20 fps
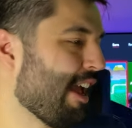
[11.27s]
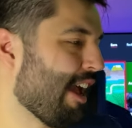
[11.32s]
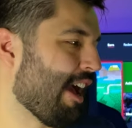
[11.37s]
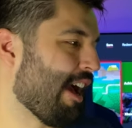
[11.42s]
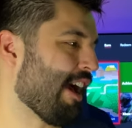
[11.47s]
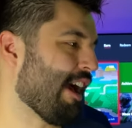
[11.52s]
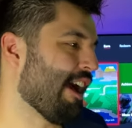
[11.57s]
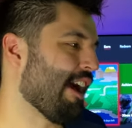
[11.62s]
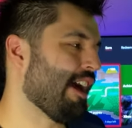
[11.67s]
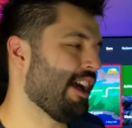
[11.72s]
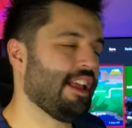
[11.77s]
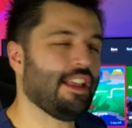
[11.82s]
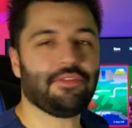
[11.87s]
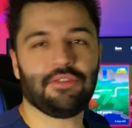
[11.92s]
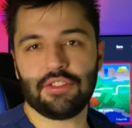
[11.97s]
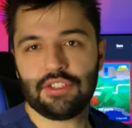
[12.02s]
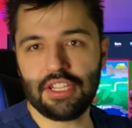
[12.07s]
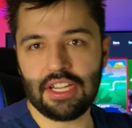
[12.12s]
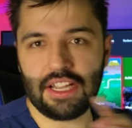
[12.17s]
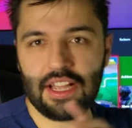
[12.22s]
Uh, if
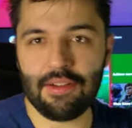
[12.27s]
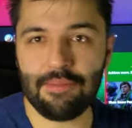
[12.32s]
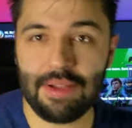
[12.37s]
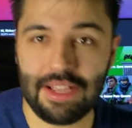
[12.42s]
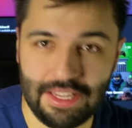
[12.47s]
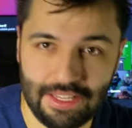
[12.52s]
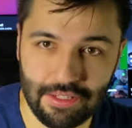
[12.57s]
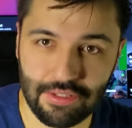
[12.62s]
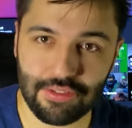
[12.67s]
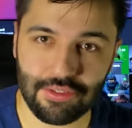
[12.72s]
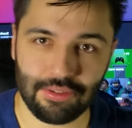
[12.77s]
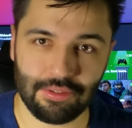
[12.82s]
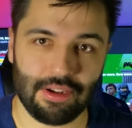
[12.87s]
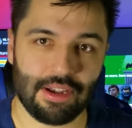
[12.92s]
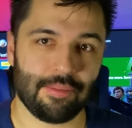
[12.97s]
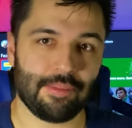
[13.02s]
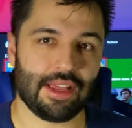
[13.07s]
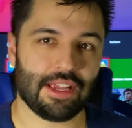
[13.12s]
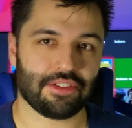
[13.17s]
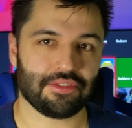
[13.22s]
you check out my
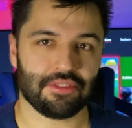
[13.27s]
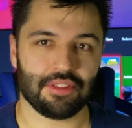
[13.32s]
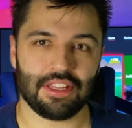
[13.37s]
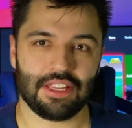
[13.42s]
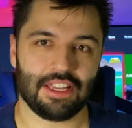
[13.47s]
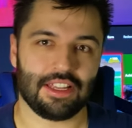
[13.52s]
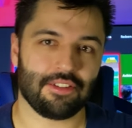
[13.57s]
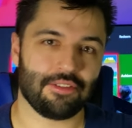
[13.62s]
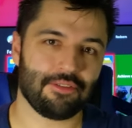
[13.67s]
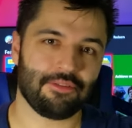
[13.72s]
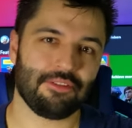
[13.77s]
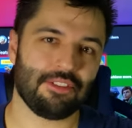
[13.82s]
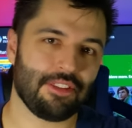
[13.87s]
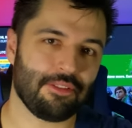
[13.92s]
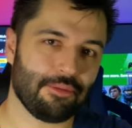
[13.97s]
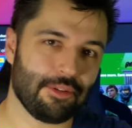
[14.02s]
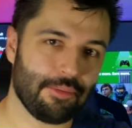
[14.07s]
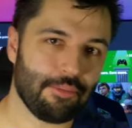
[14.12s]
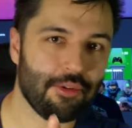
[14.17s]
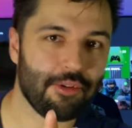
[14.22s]
Instagram, actually, I don't really
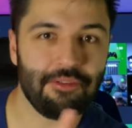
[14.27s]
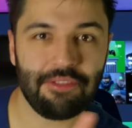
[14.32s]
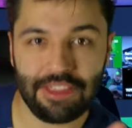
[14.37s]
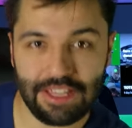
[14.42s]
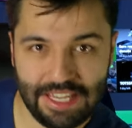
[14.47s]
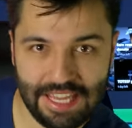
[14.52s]
want to move the